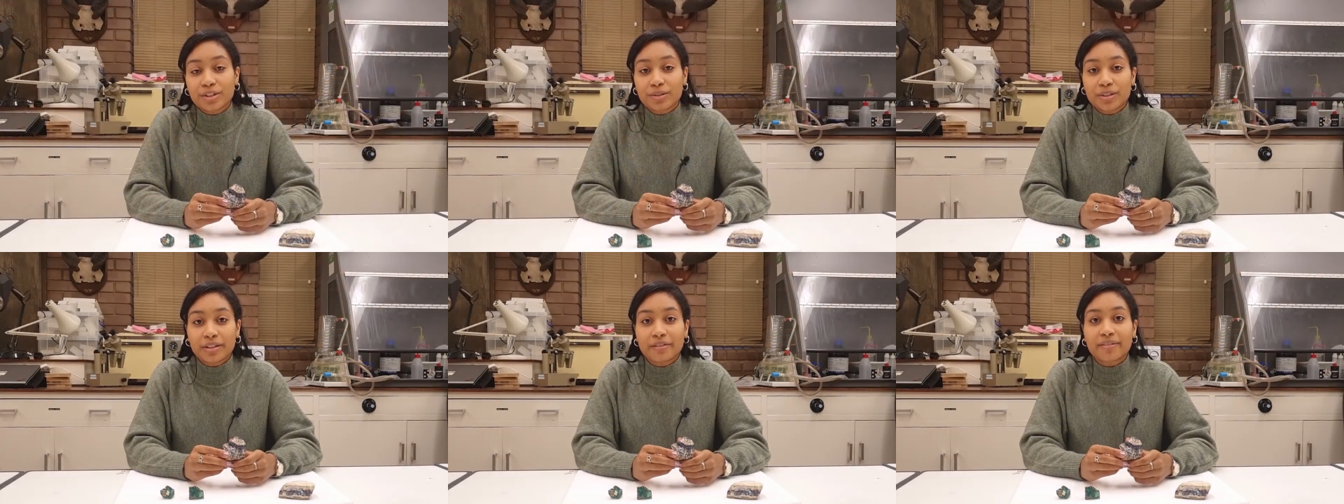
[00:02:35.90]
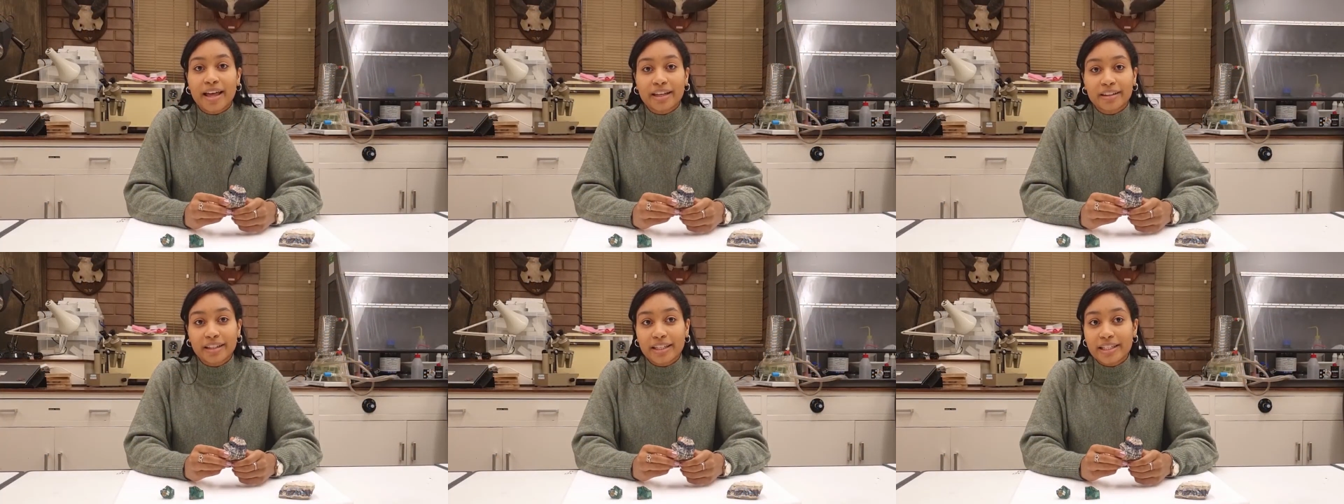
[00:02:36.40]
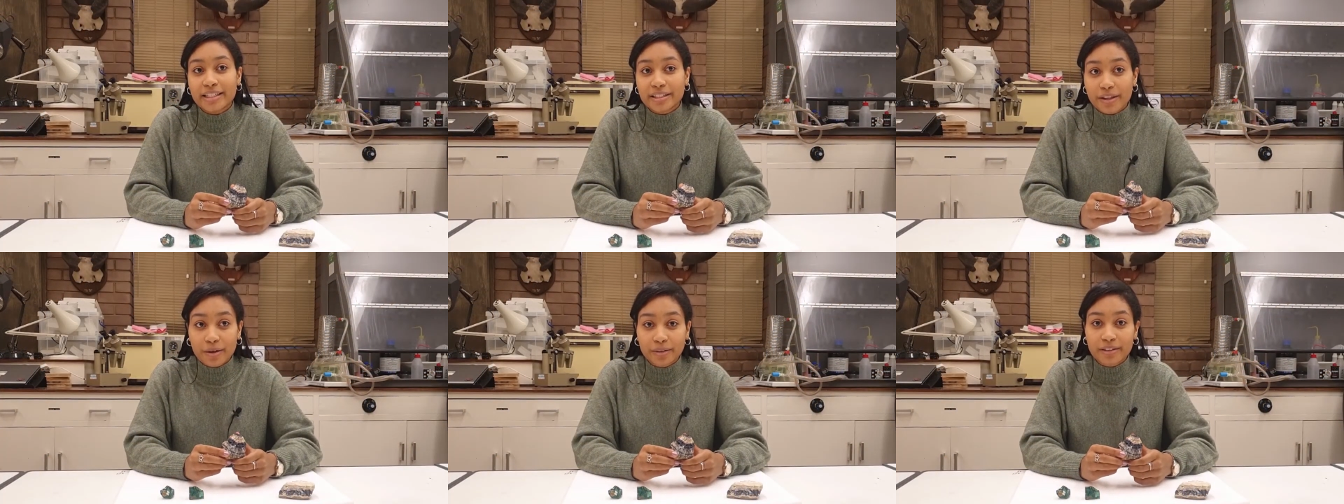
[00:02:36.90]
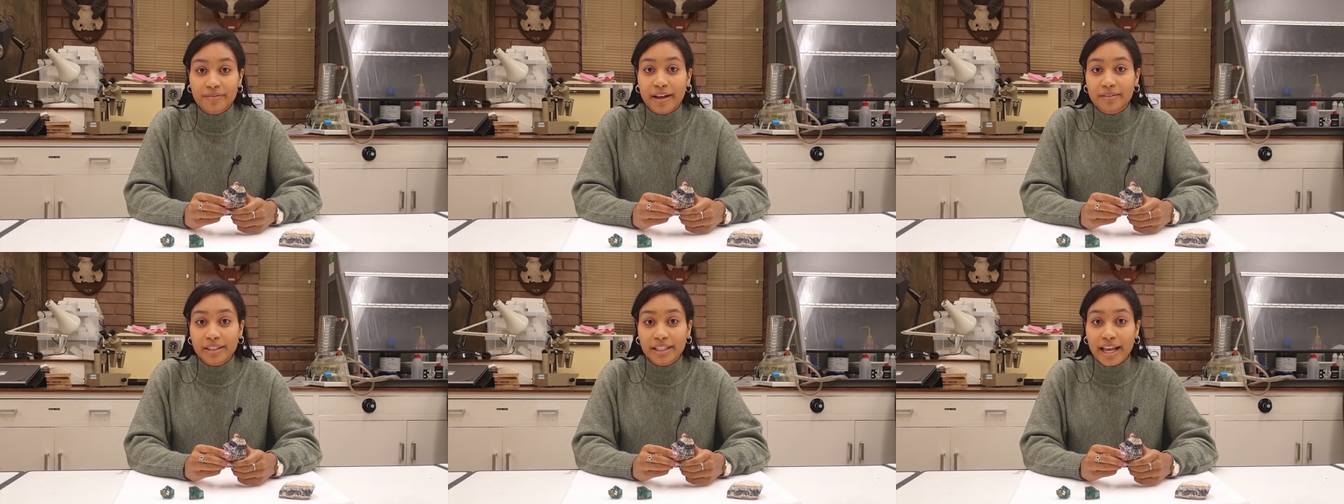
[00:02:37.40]
to the fact that it is only
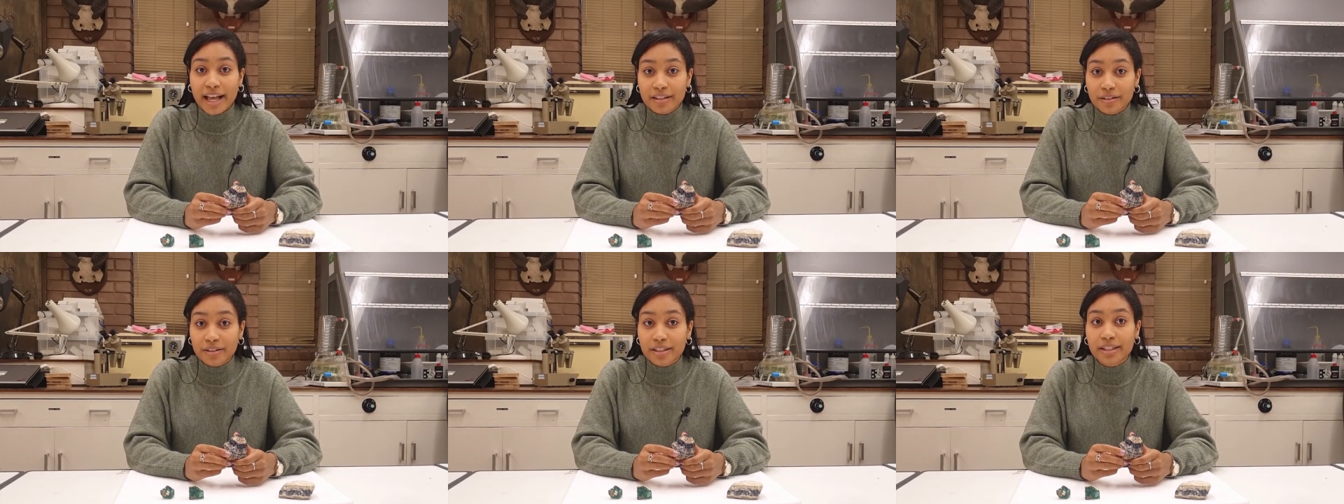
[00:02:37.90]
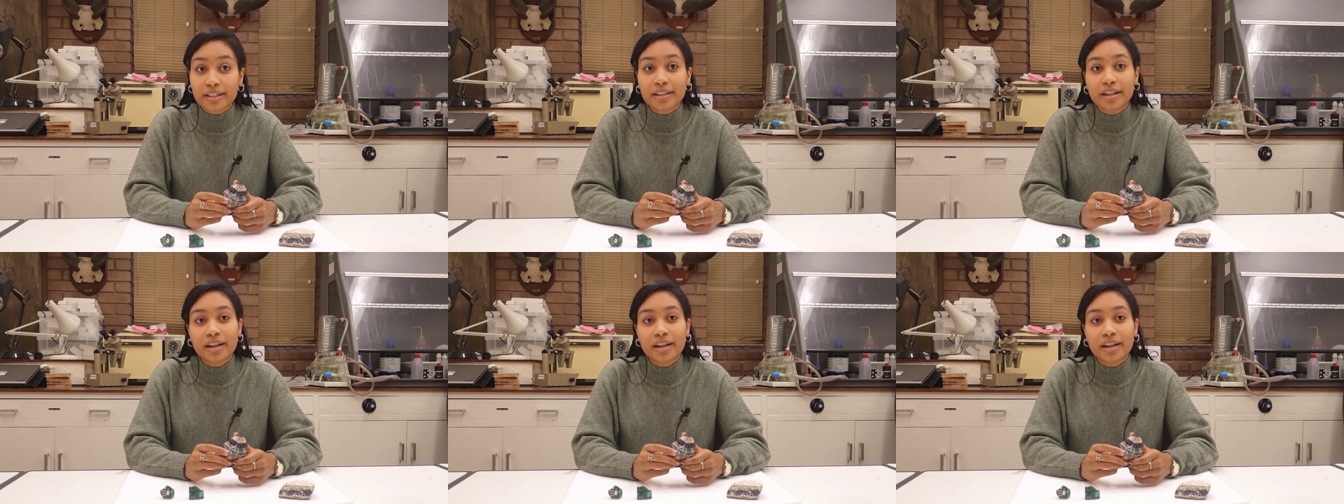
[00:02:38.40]
found in Castleton.